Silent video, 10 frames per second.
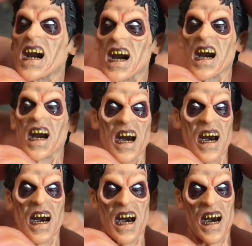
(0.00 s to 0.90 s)
can have a
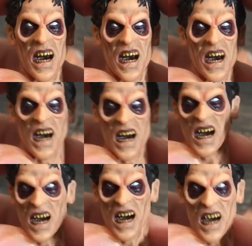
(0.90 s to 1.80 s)
uh, zombie. I'm not
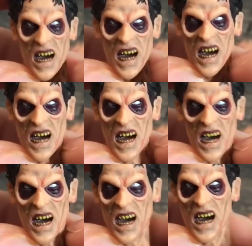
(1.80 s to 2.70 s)
going to have Ash wearing
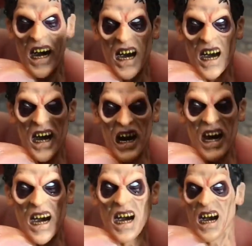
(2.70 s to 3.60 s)
this head. I want Hero
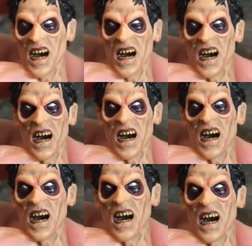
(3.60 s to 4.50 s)
Ash. I want the good
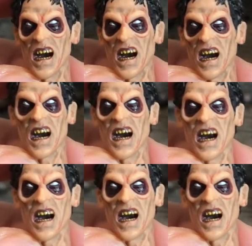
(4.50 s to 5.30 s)
Ash, not the bad